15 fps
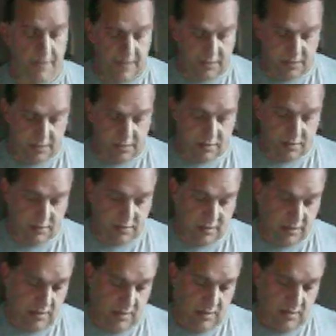It's just
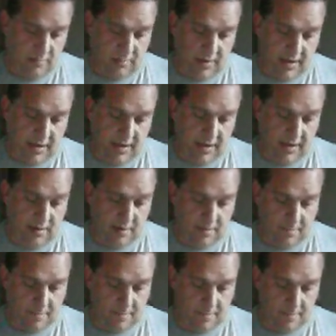playing
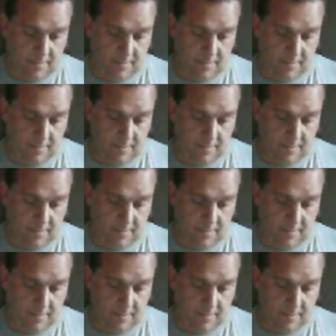third